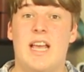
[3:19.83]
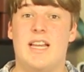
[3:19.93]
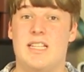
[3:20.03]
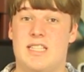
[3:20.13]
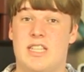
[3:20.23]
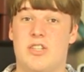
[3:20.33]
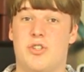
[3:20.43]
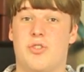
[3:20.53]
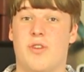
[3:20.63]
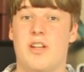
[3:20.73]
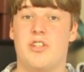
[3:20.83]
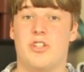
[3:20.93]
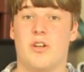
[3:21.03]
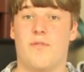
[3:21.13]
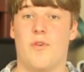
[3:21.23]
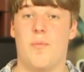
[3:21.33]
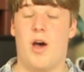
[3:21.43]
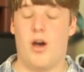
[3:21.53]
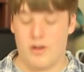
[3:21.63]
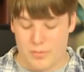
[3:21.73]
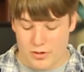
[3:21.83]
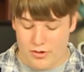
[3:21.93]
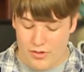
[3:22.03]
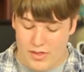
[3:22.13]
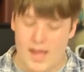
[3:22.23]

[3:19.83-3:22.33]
It's the Stranger from Oddworld.